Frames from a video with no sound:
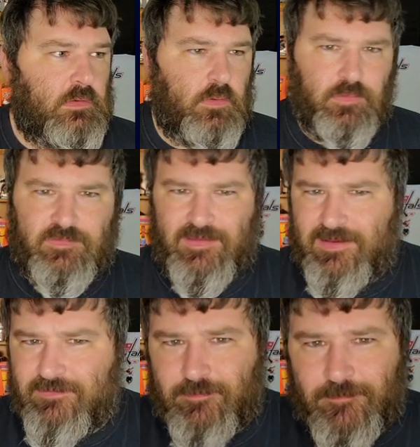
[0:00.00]
I want to say
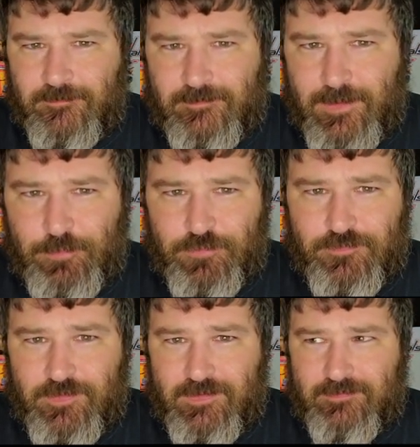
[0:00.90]
it starts at
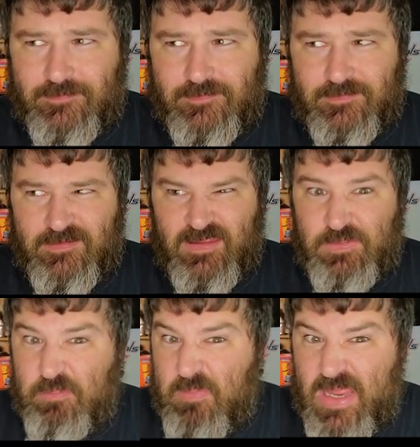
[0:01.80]
10%
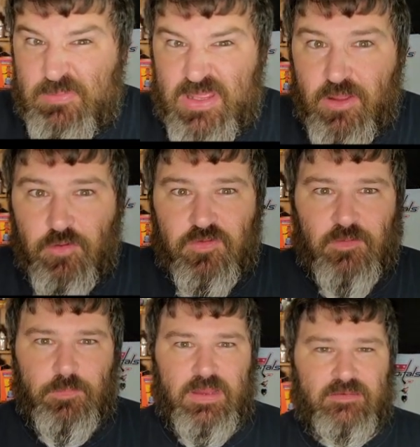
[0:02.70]
and maybe goes
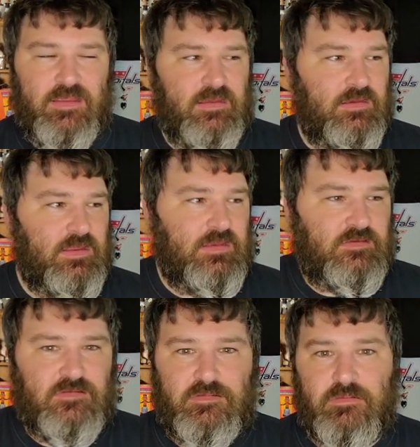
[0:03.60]
up by 10
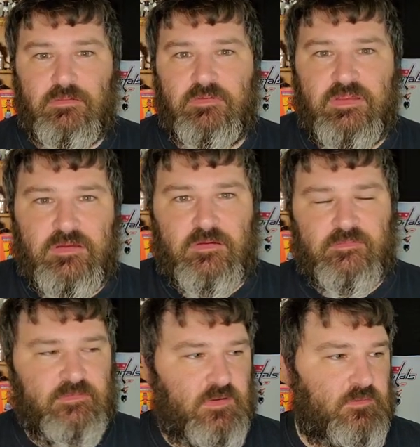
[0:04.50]
each tier.
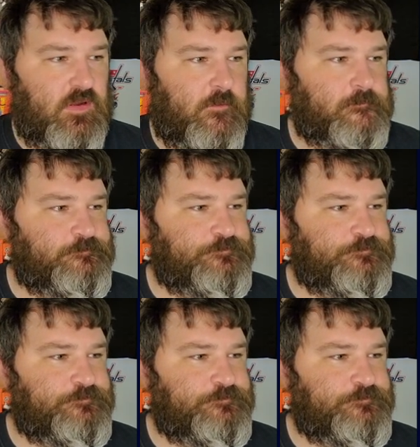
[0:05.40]
Don't know.